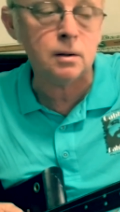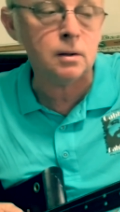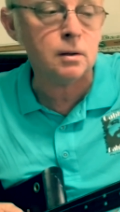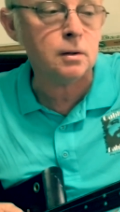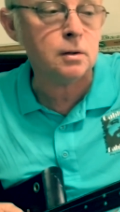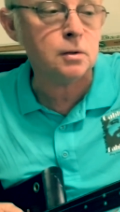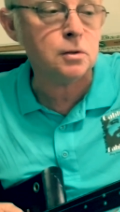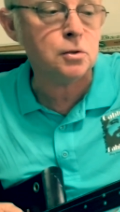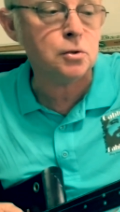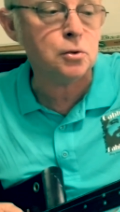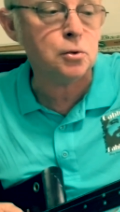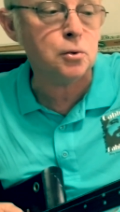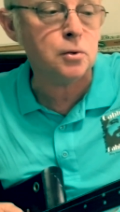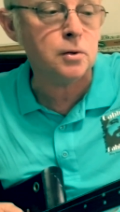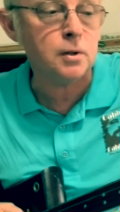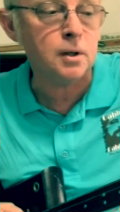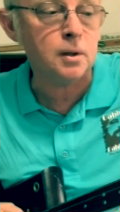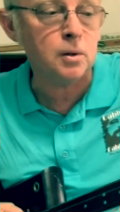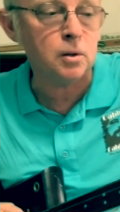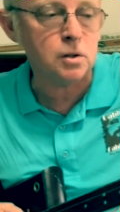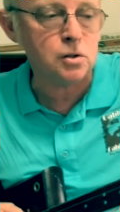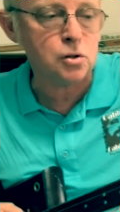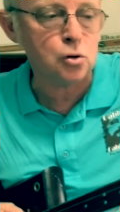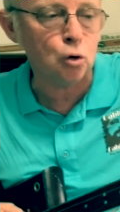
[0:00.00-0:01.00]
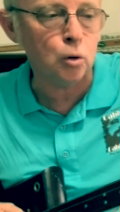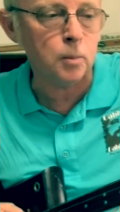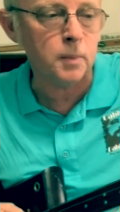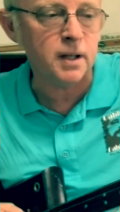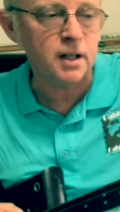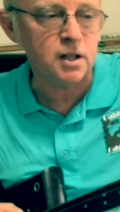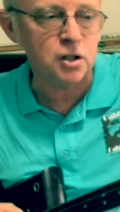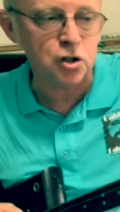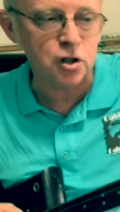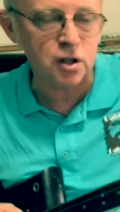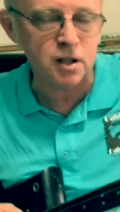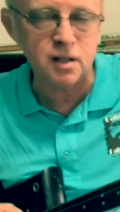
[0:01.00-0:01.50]
to it's normally a
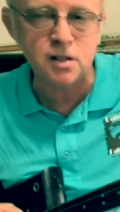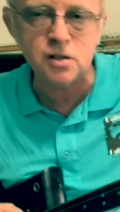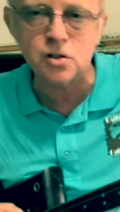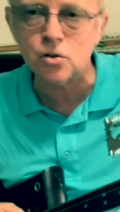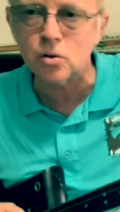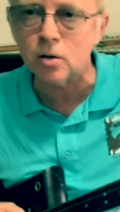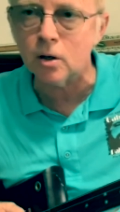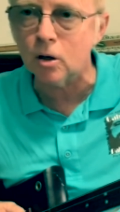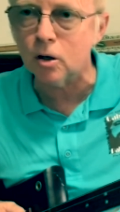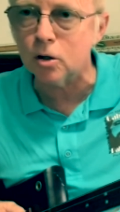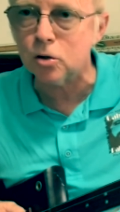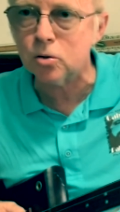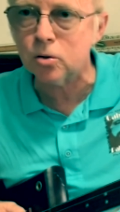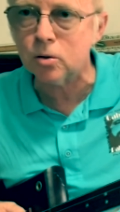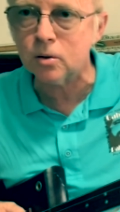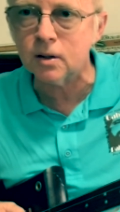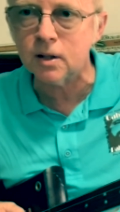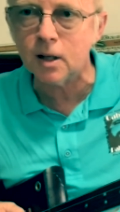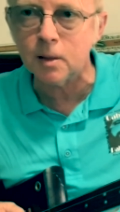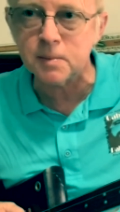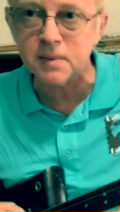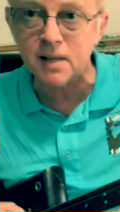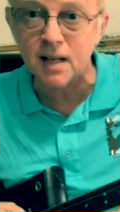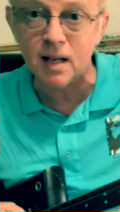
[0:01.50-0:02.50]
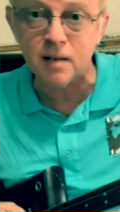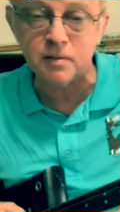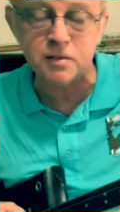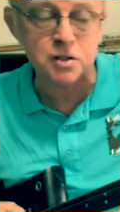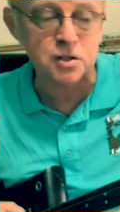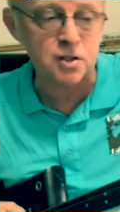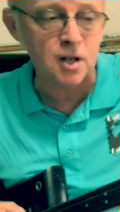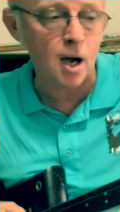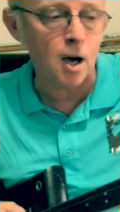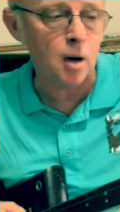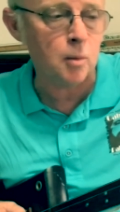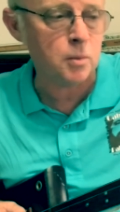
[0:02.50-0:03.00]
D string, I took it up to F
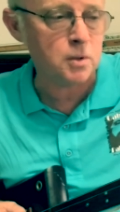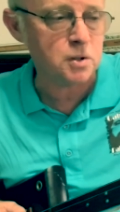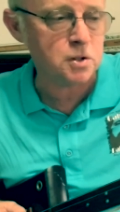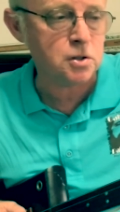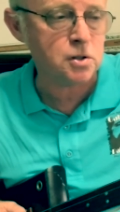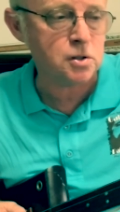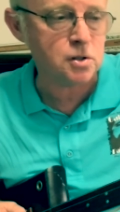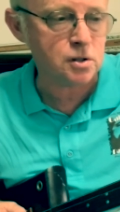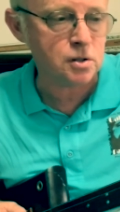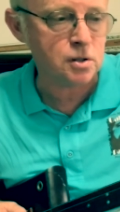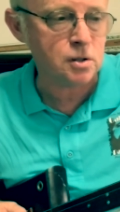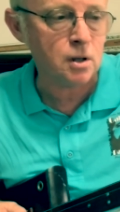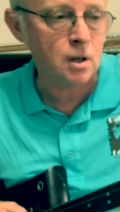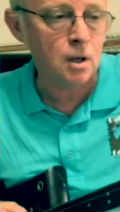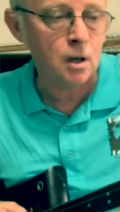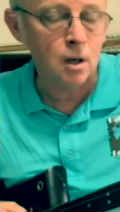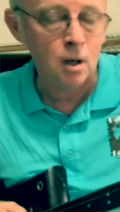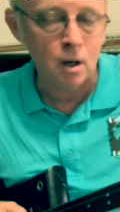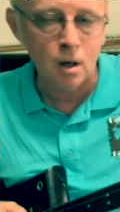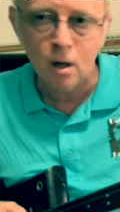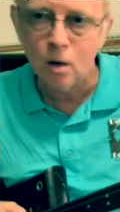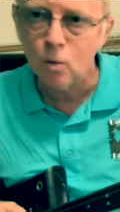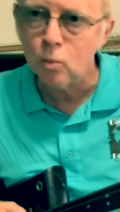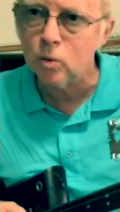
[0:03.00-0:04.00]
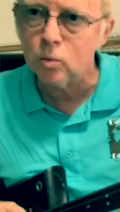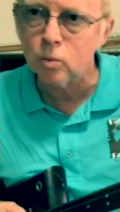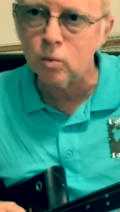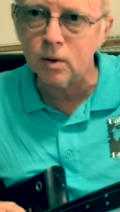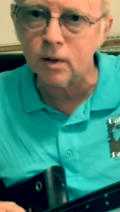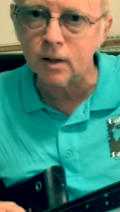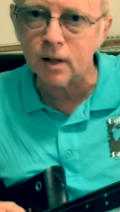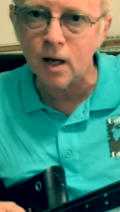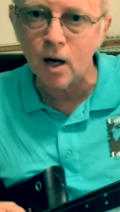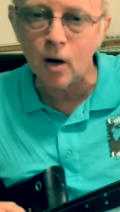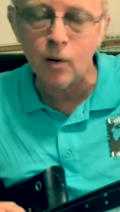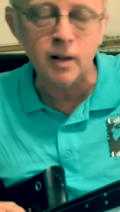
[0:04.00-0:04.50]
sharp, which is, wouldn't want to
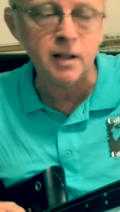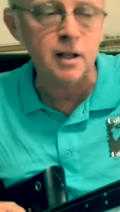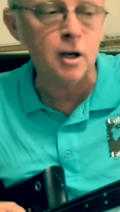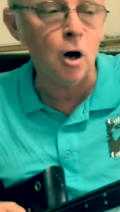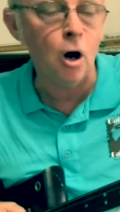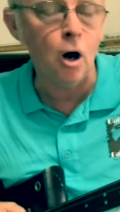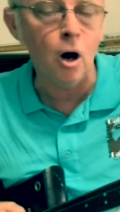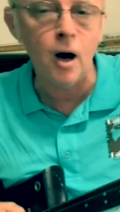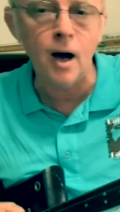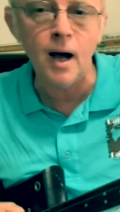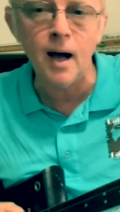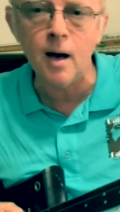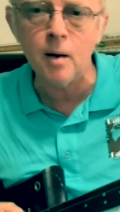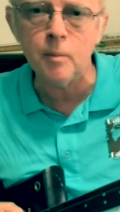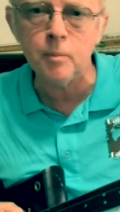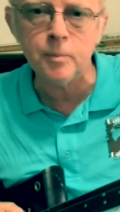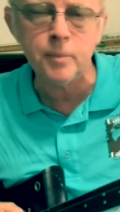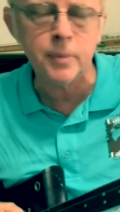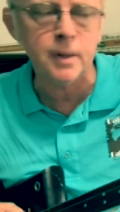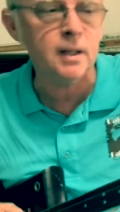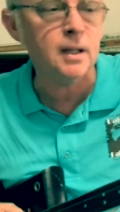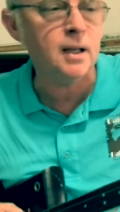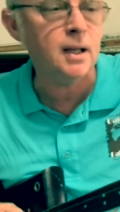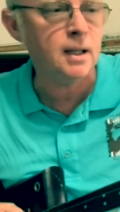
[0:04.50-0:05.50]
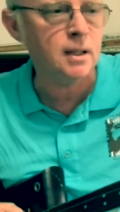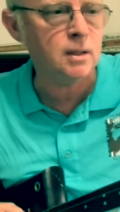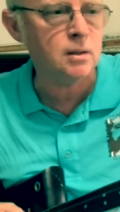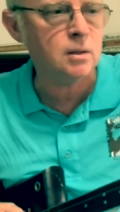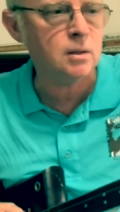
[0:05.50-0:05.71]
go any higher, but it